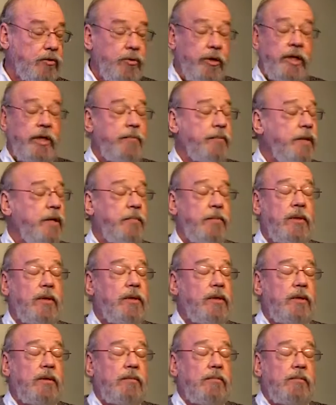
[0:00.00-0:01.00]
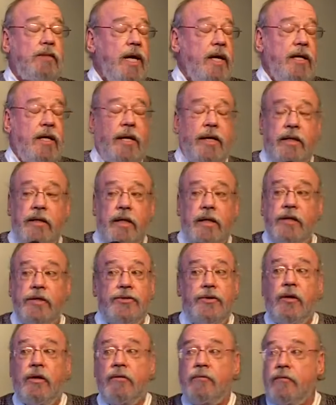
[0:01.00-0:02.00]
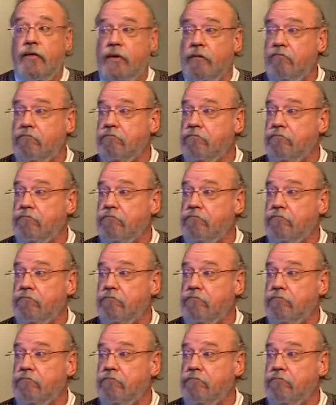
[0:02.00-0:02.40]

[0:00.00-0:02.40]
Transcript: treating people not like they deserve,